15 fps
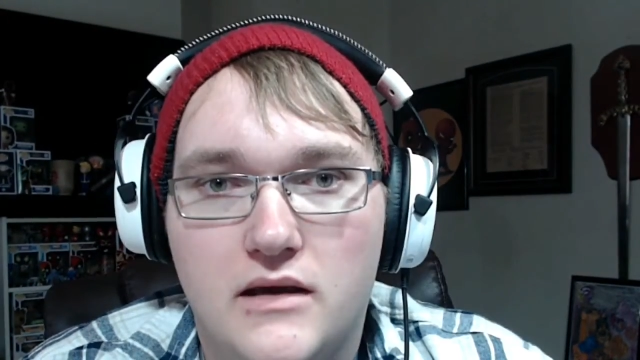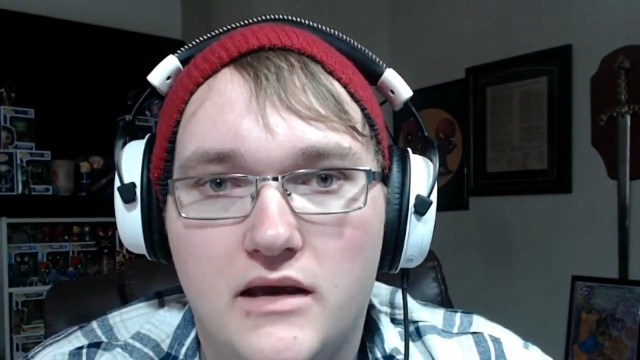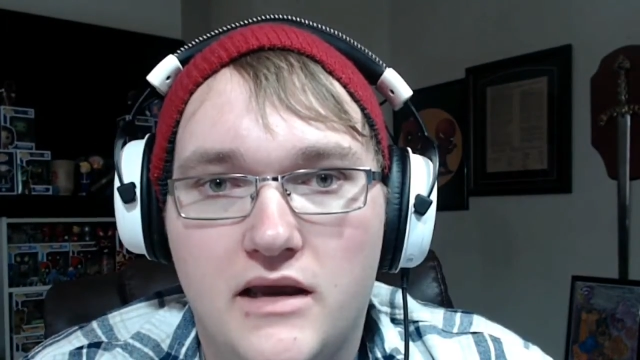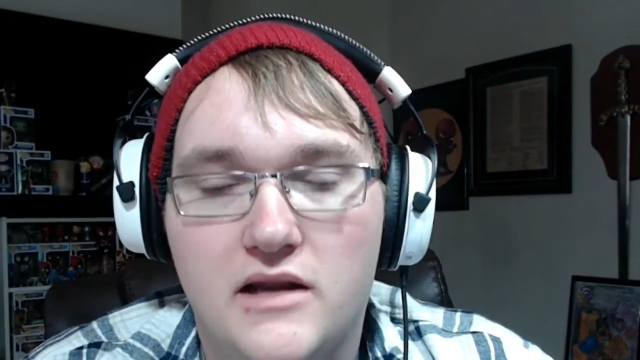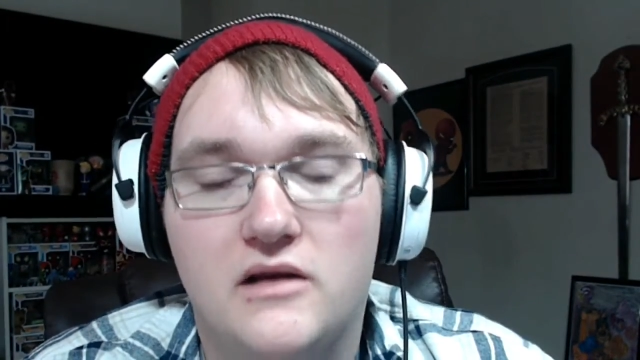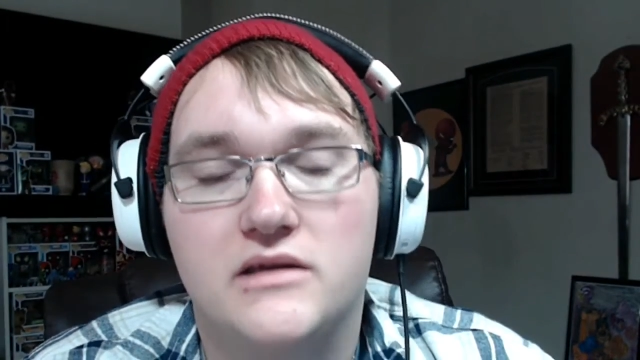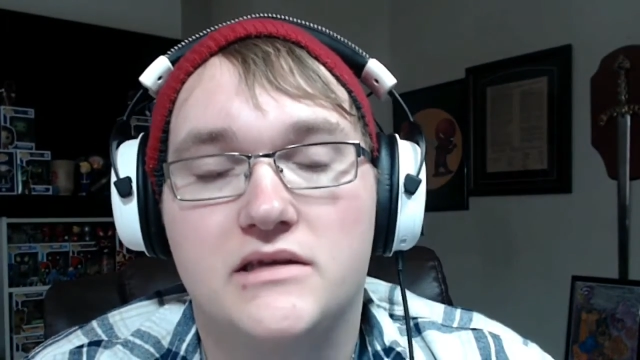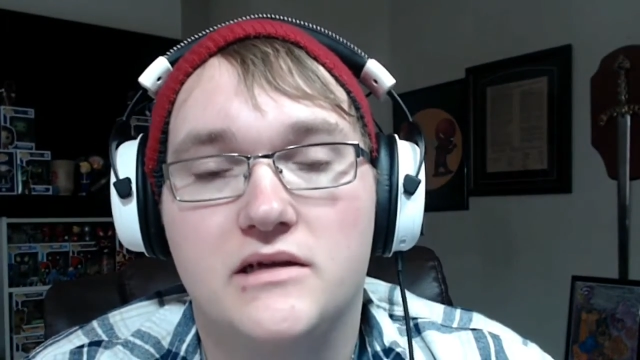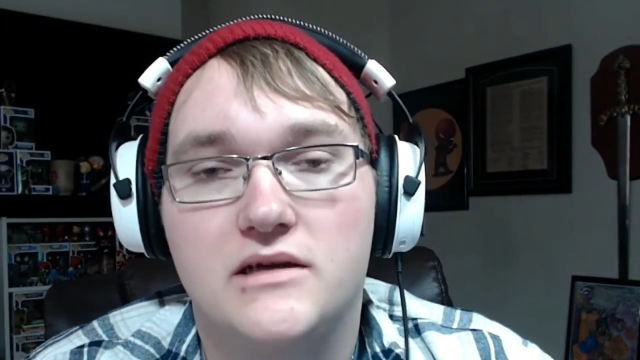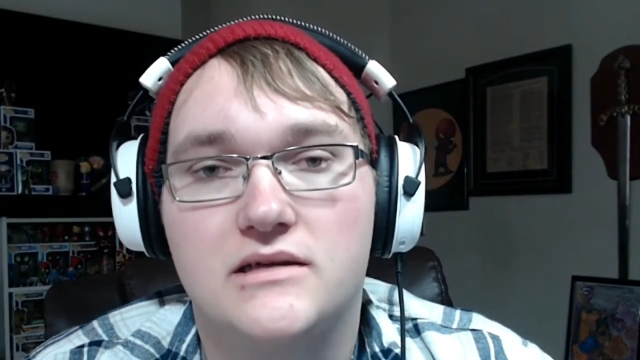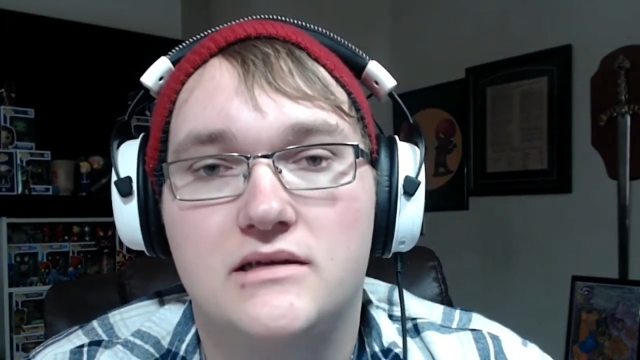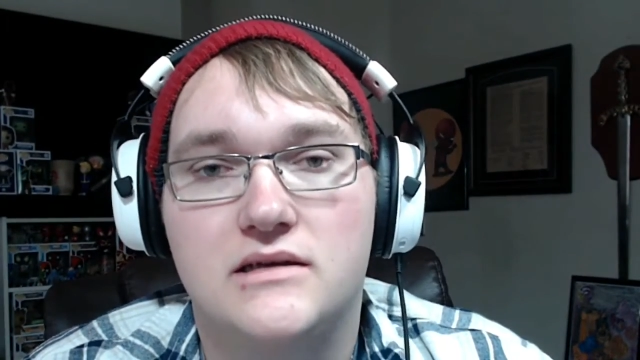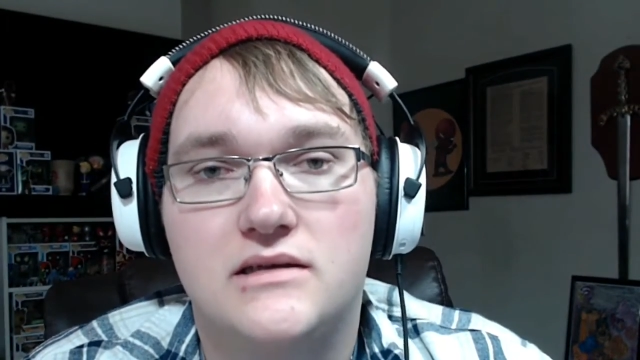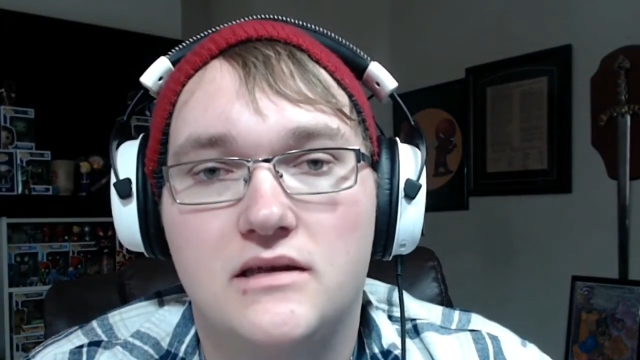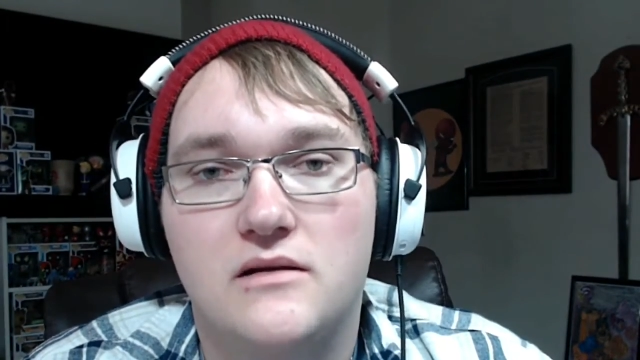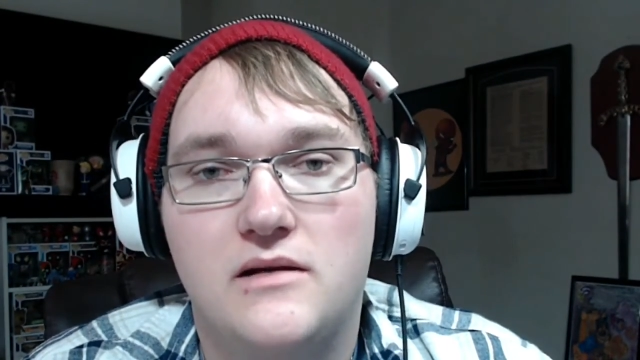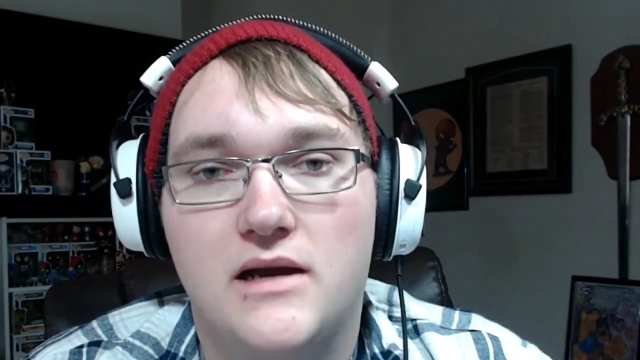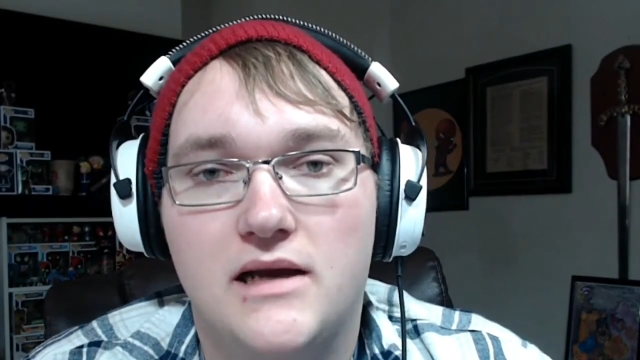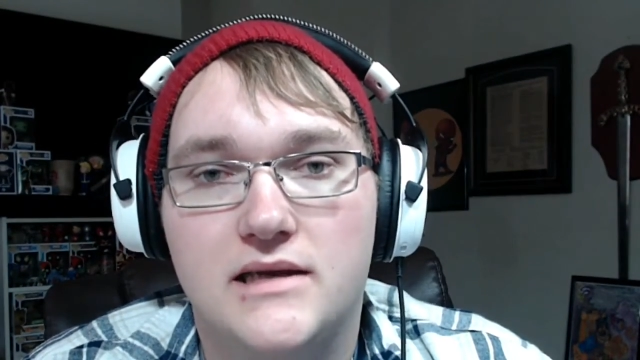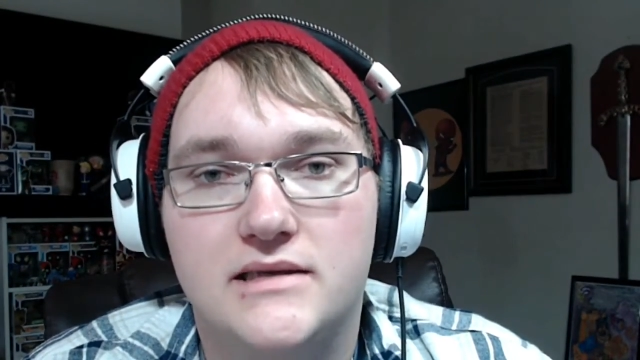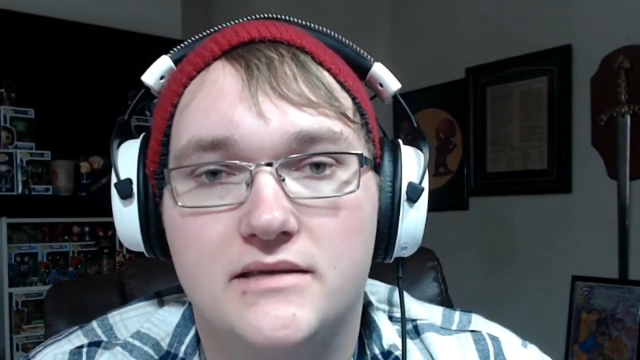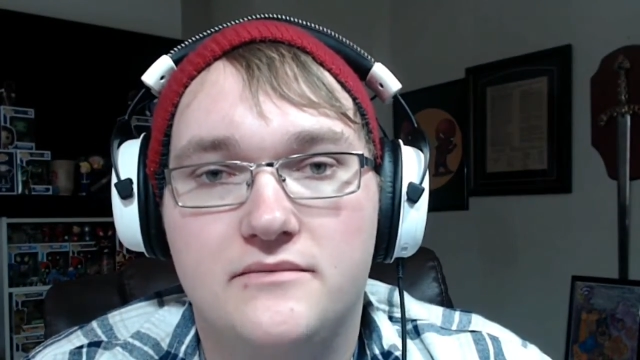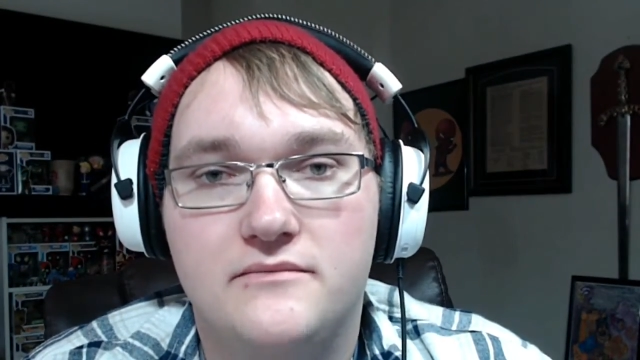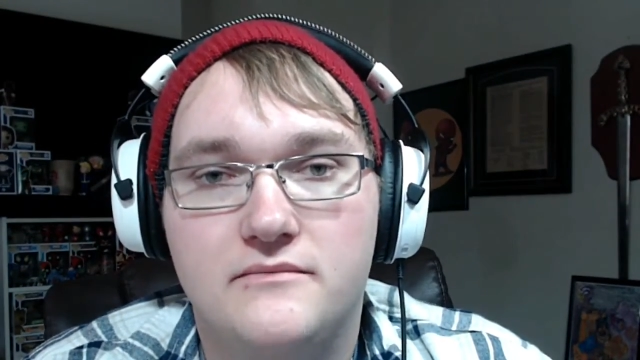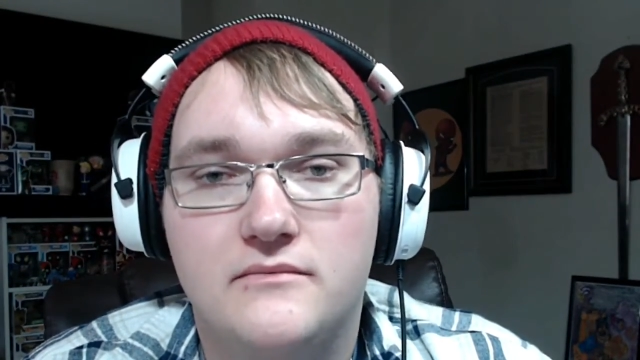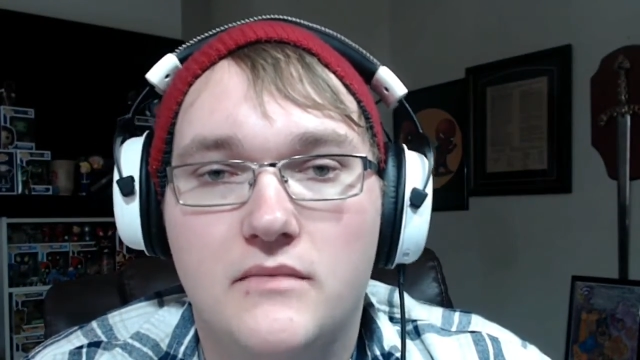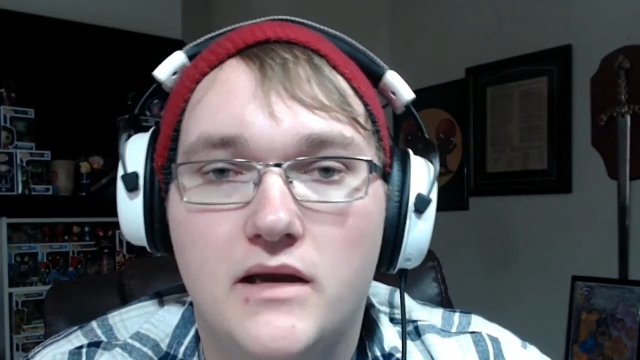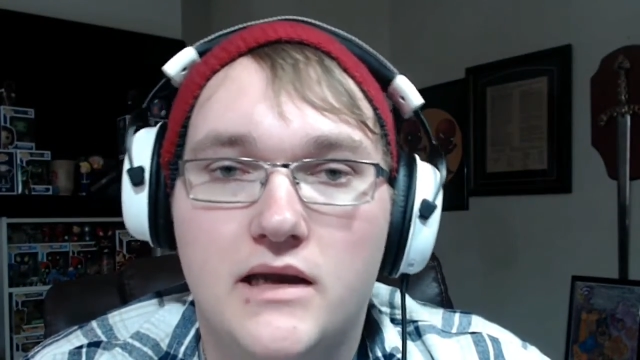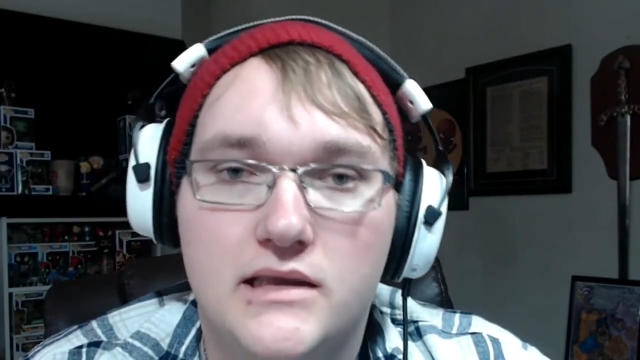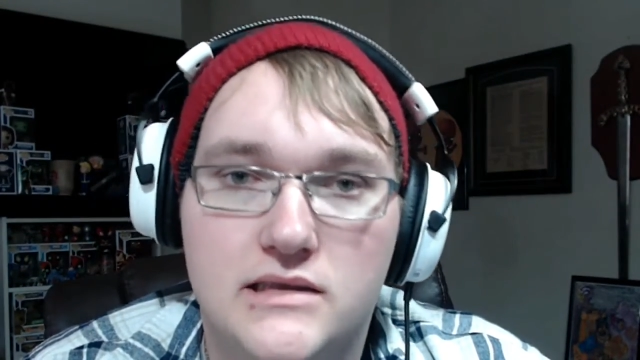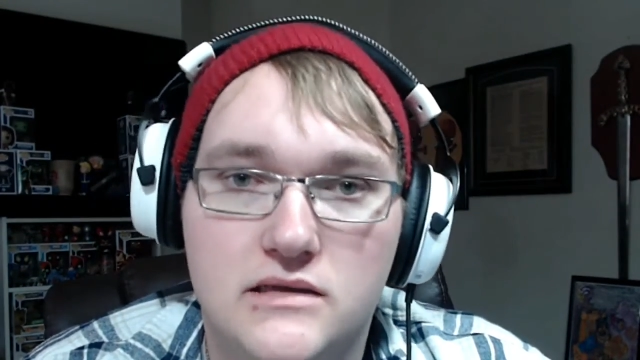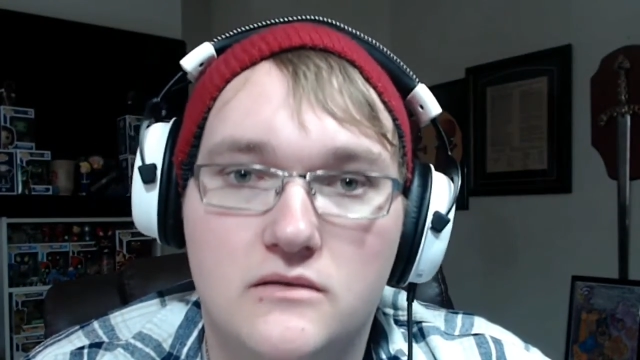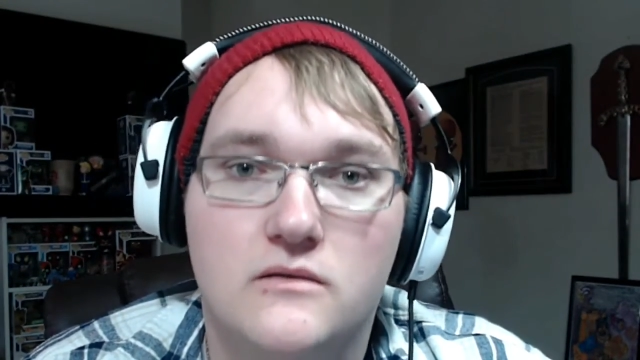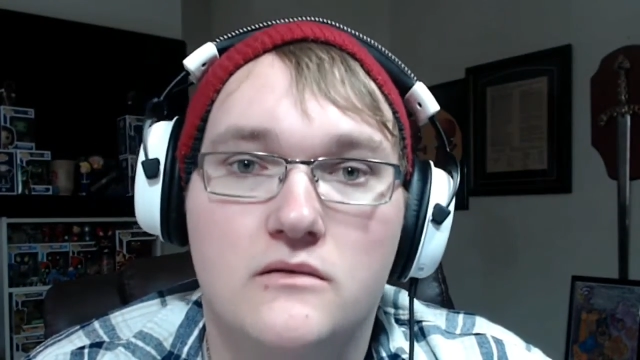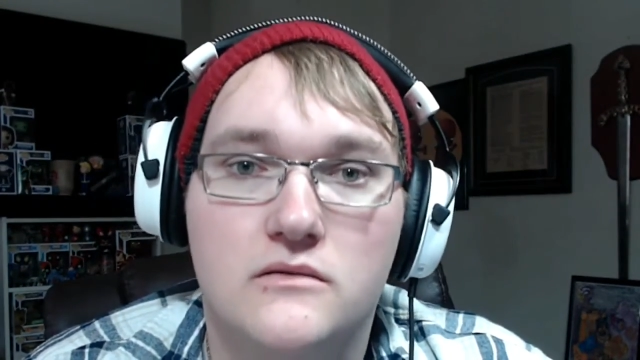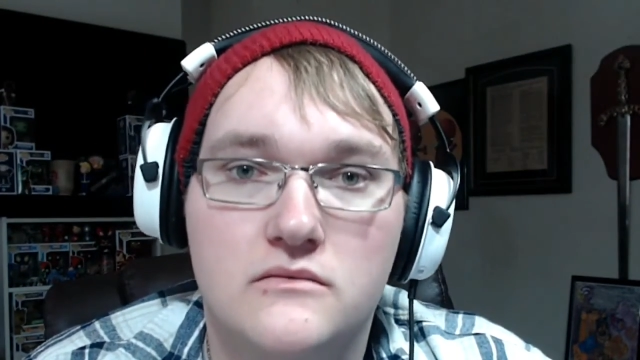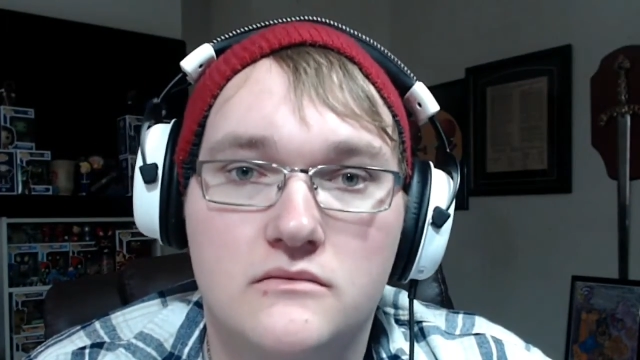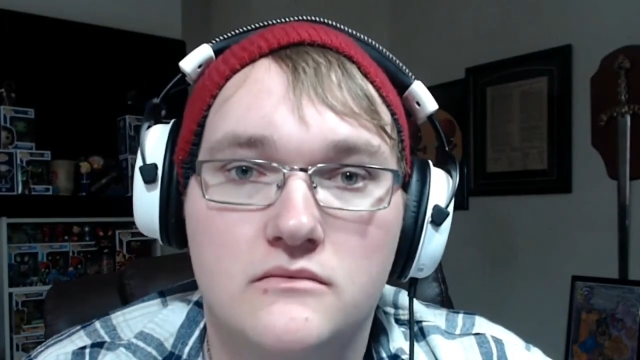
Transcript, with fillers: In all seriousness though, guys, it's a cold.